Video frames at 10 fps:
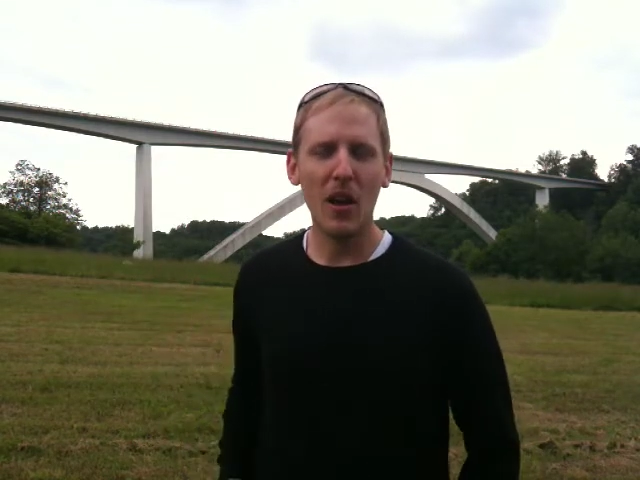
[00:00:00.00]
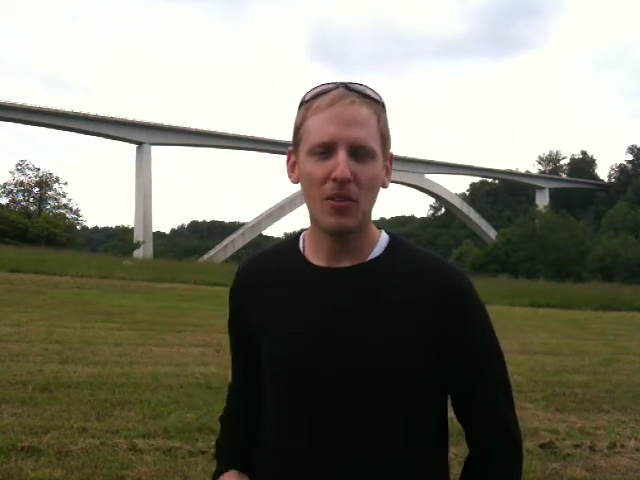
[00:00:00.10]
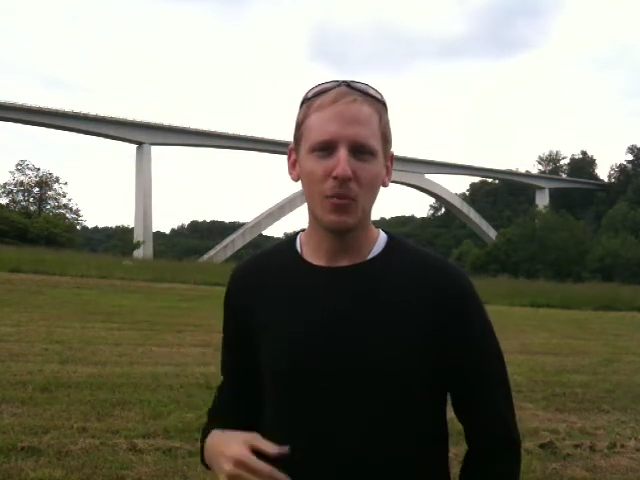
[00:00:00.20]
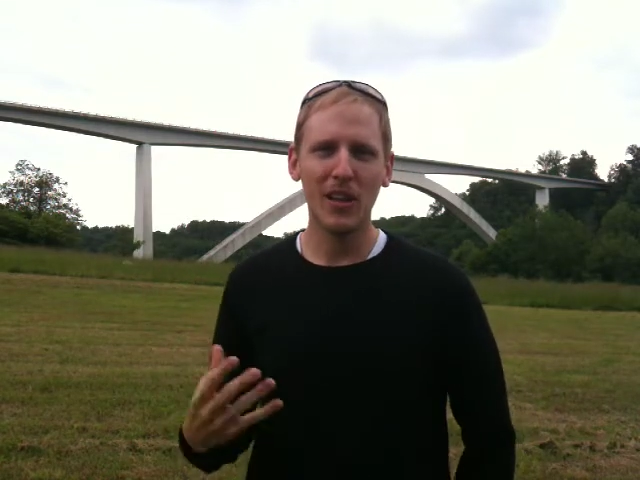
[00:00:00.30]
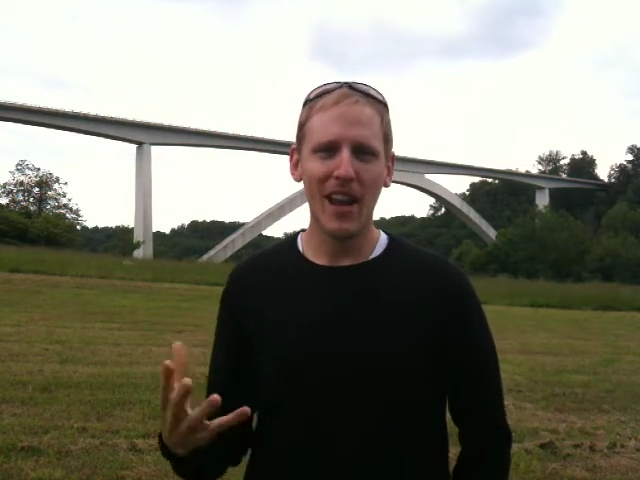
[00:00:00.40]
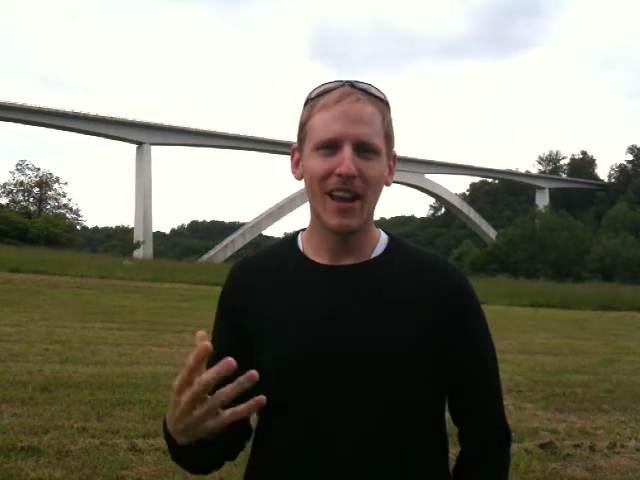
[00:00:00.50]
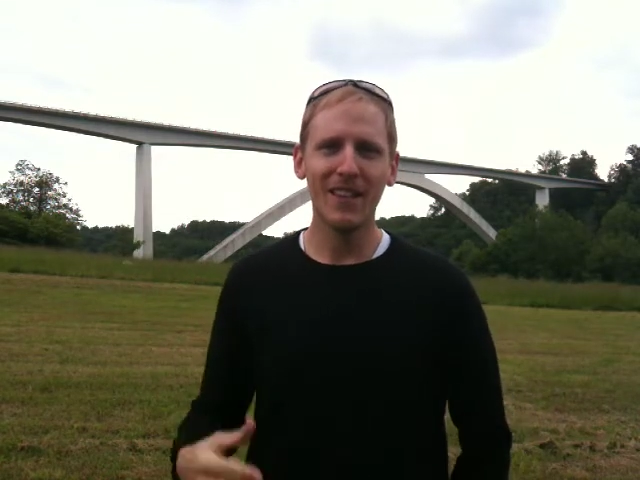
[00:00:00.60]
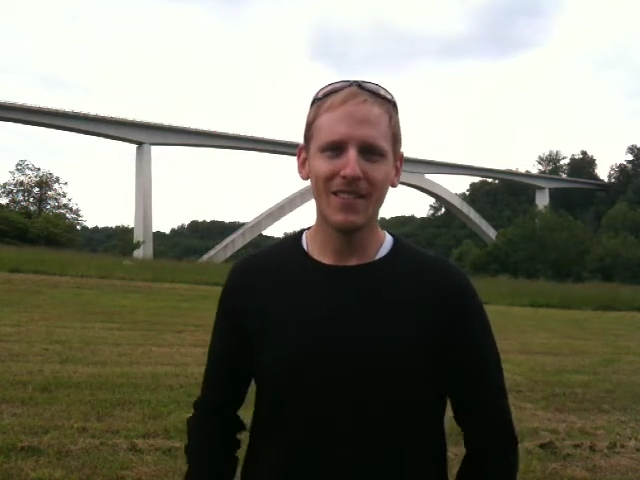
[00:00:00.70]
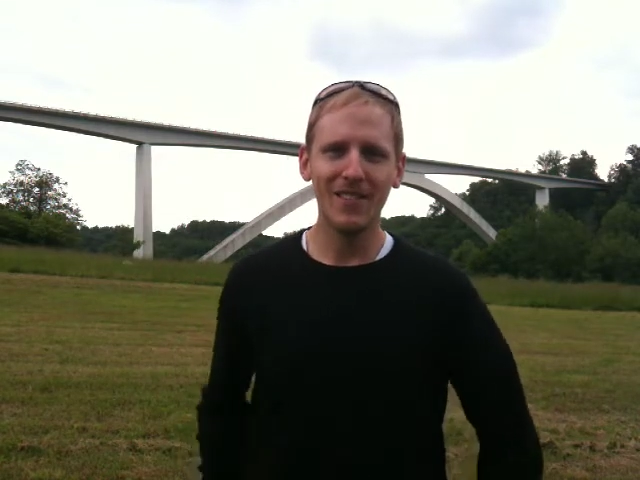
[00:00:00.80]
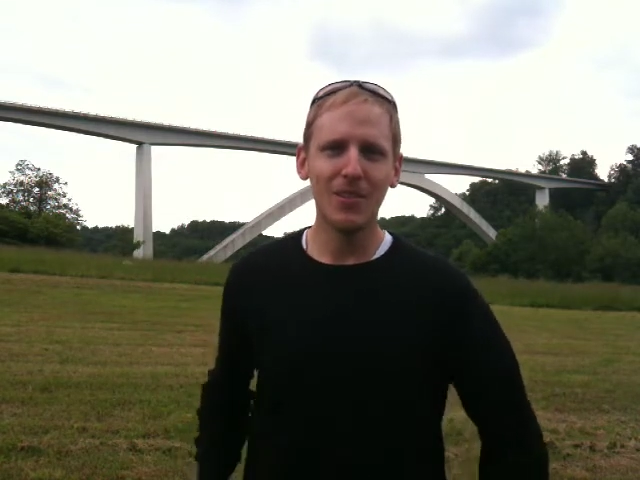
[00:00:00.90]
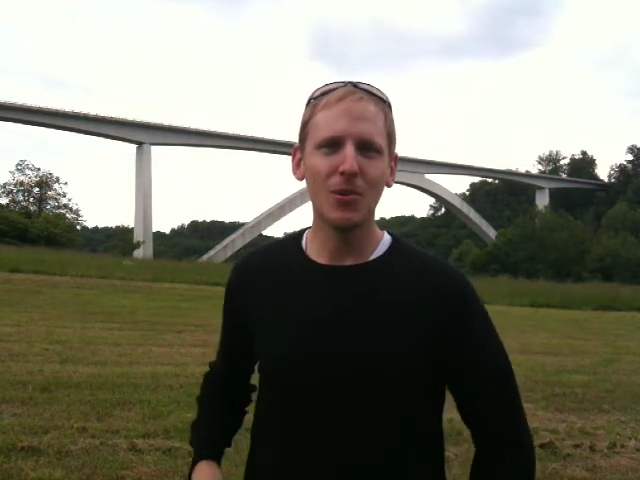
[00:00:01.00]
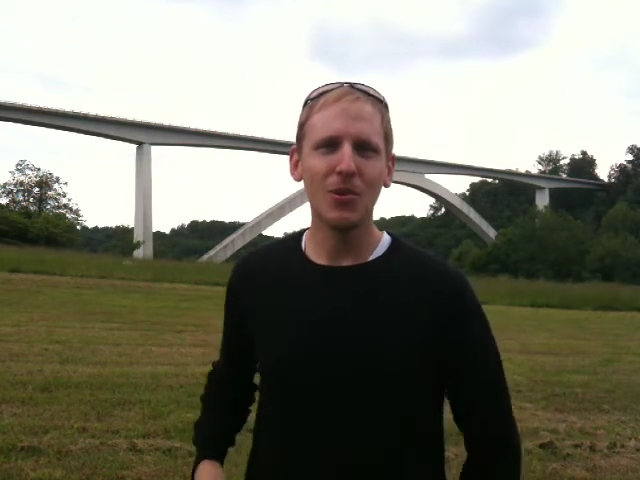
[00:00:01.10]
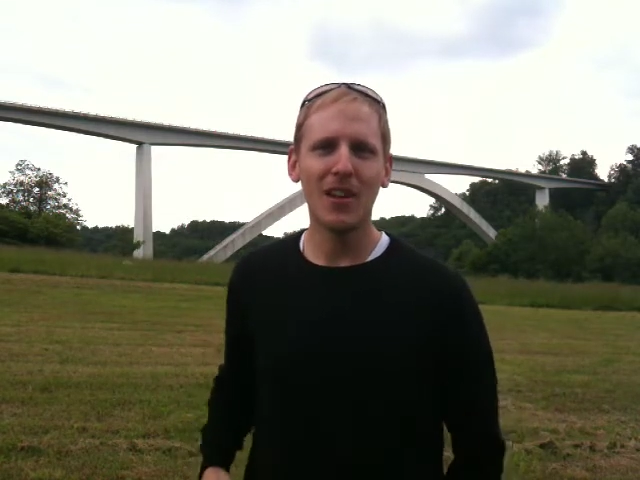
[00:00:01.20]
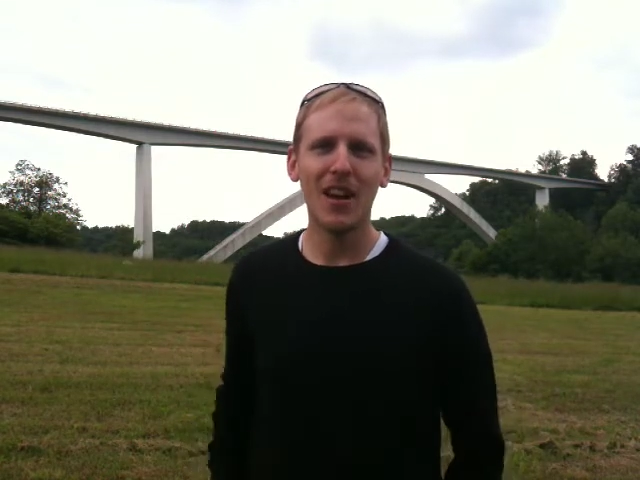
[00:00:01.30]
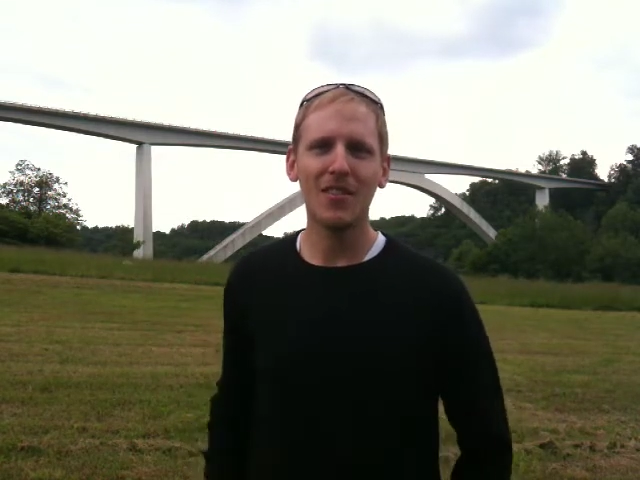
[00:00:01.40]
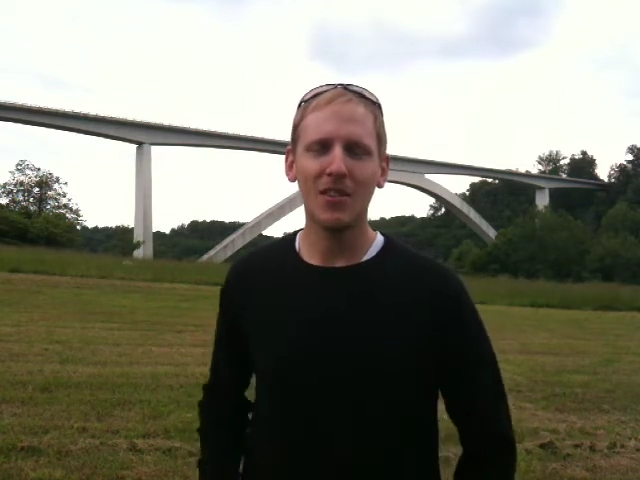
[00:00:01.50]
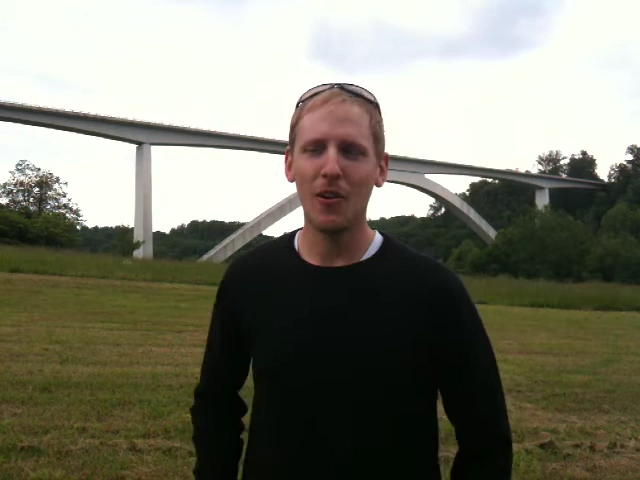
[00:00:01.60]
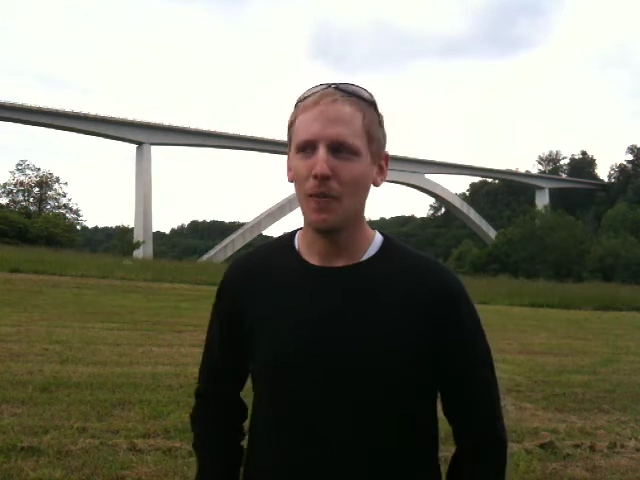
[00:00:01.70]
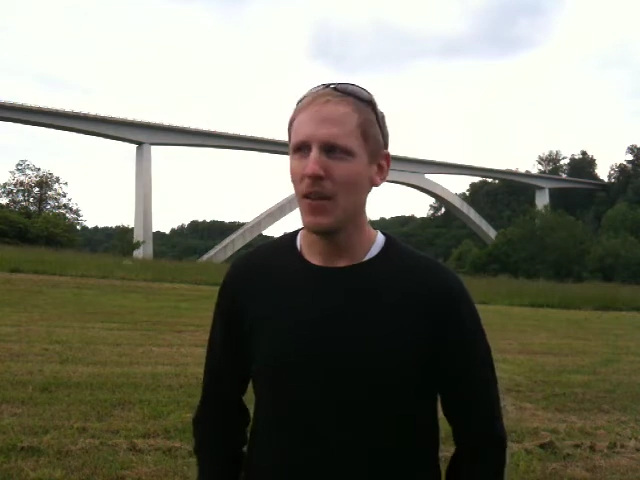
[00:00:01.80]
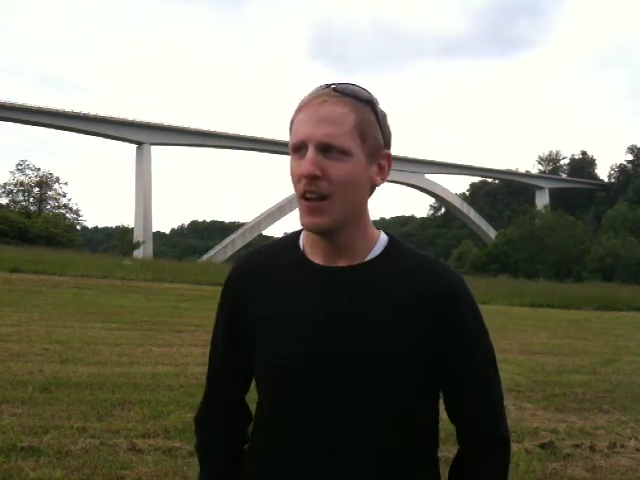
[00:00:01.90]
as we can doing that.
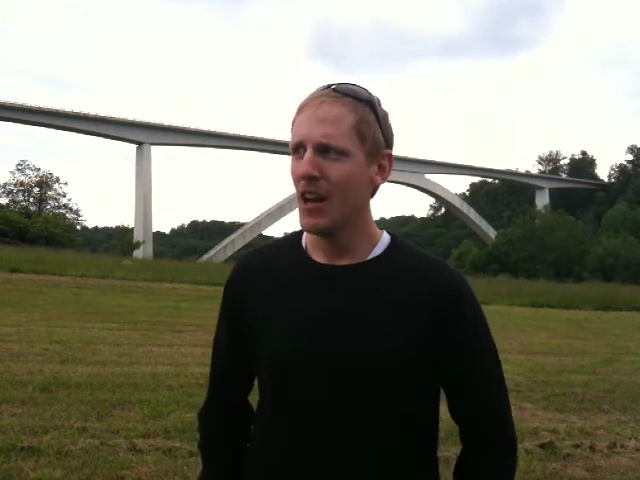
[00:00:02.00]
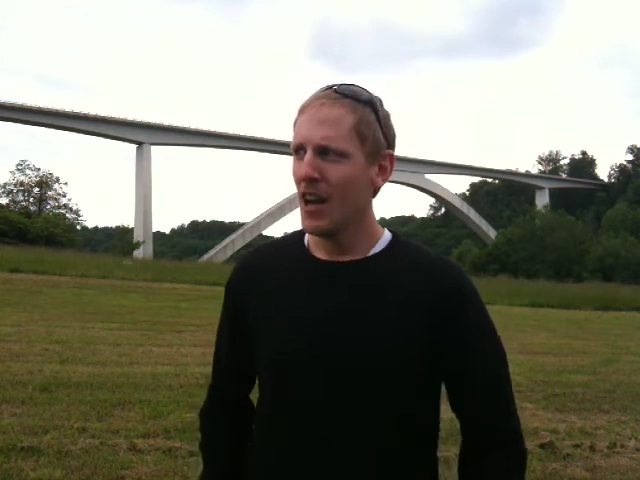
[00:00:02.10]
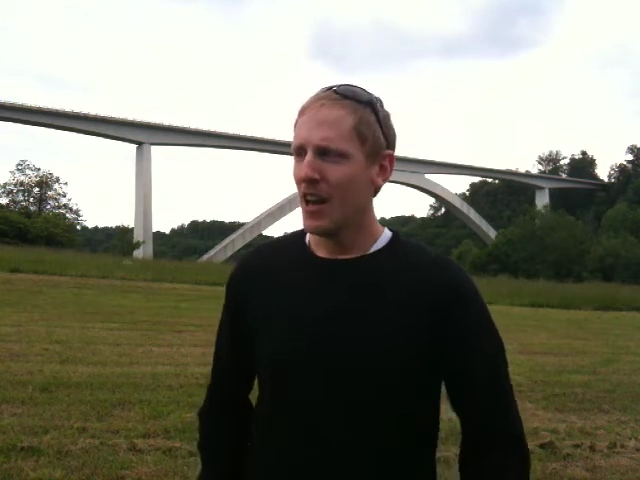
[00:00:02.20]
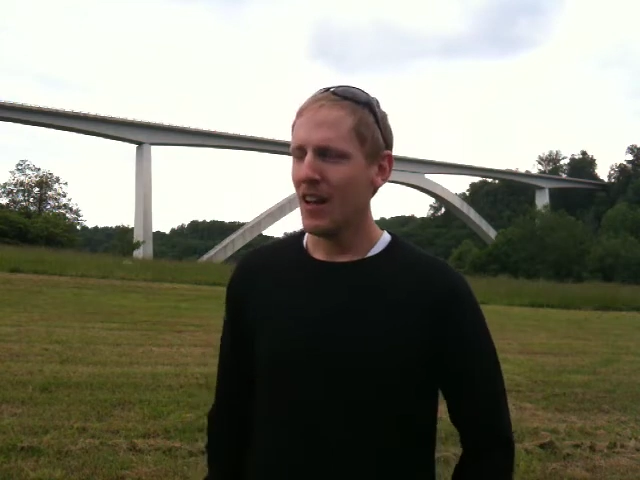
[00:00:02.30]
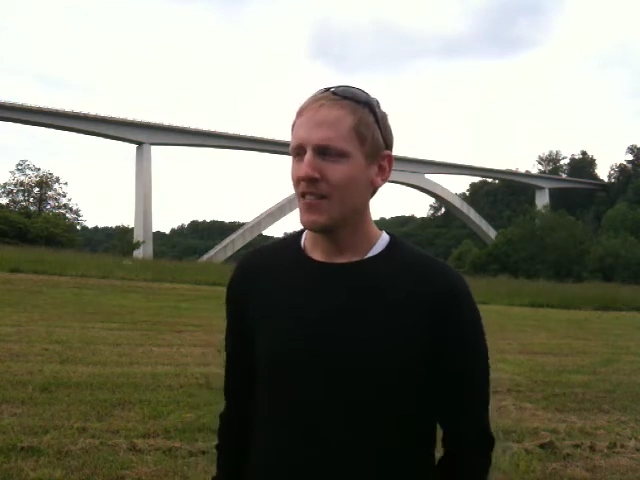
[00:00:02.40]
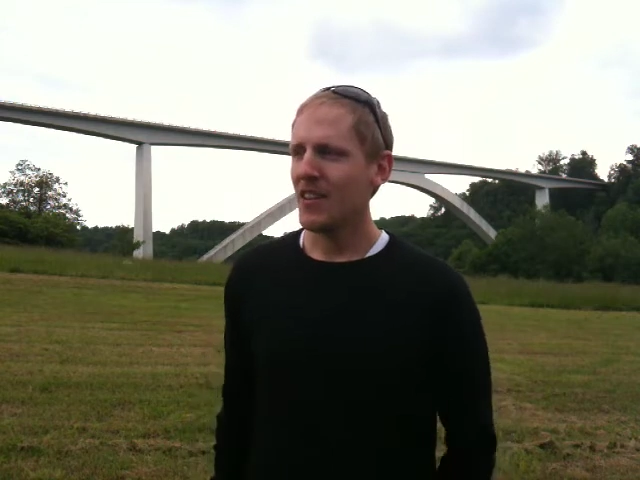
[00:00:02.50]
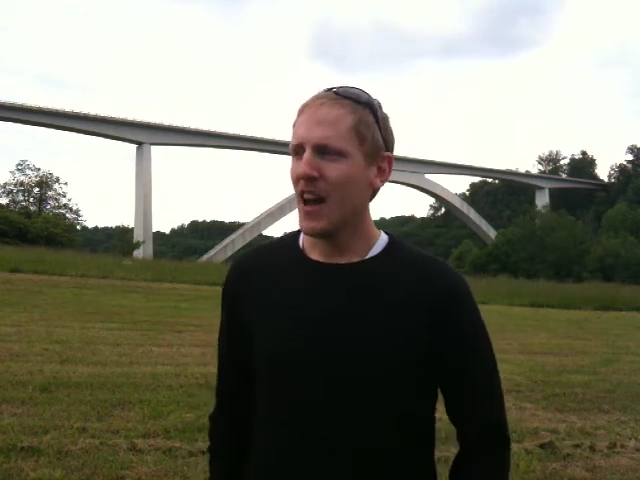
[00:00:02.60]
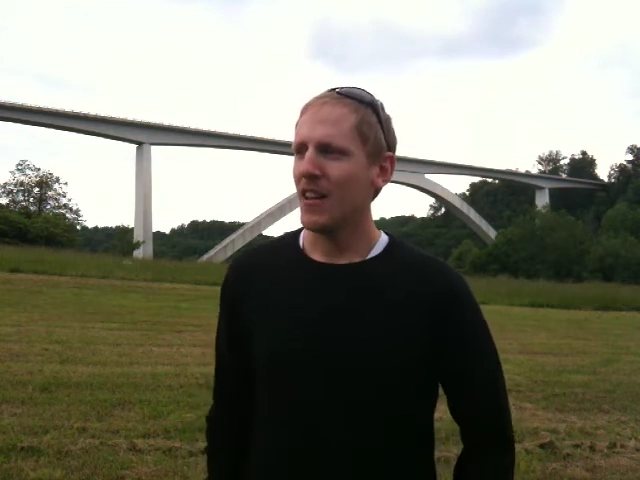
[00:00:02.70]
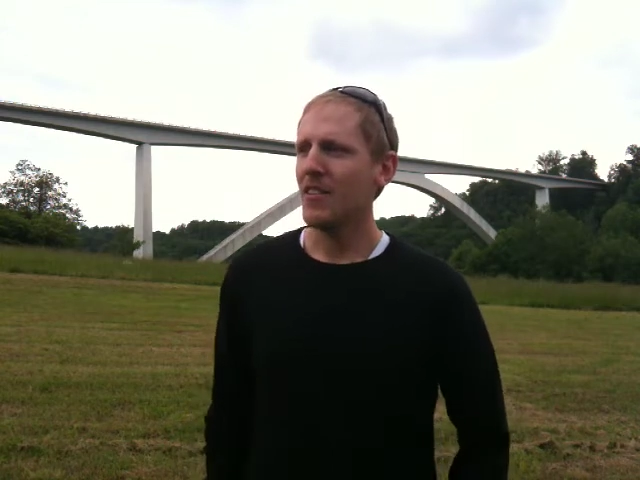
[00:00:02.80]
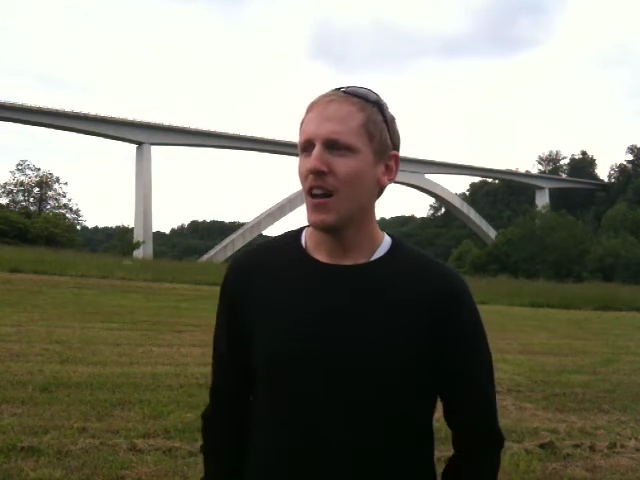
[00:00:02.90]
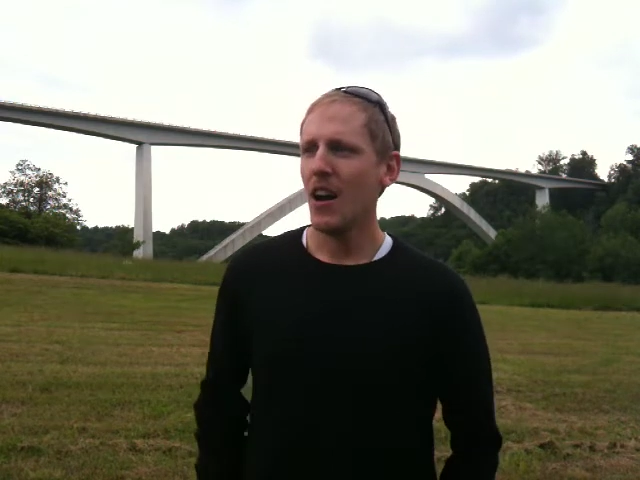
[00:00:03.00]
So that's that.